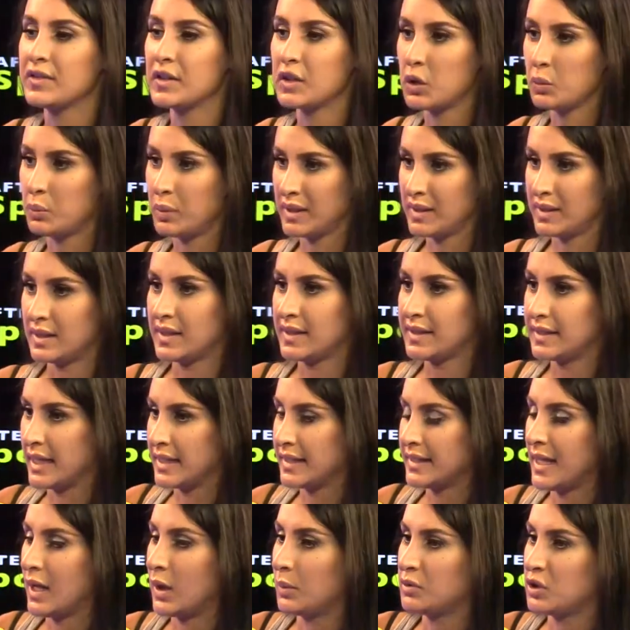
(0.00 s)
that your business
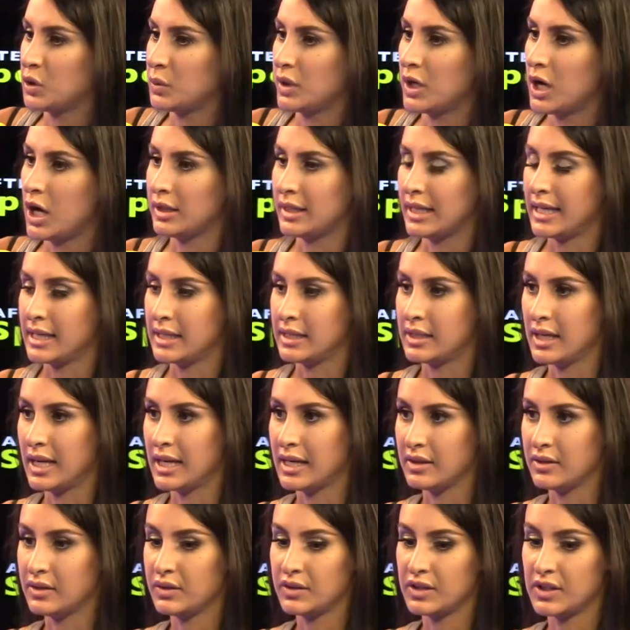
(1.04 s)
sense helped you at all in
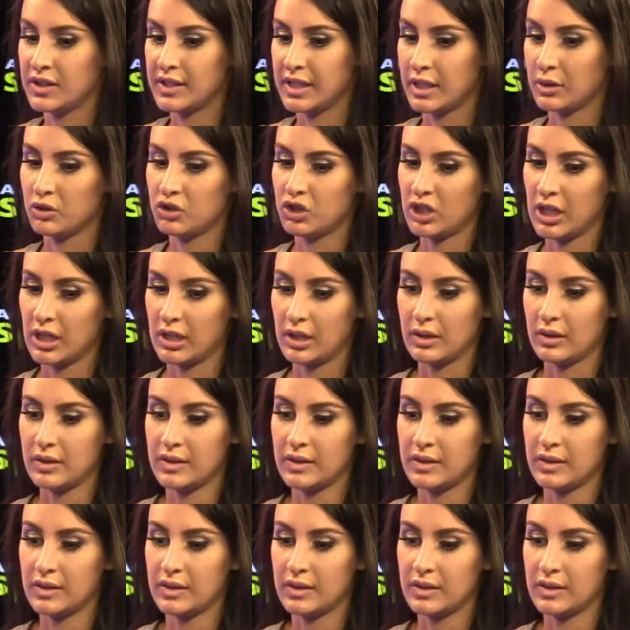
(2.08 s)
in distinguishing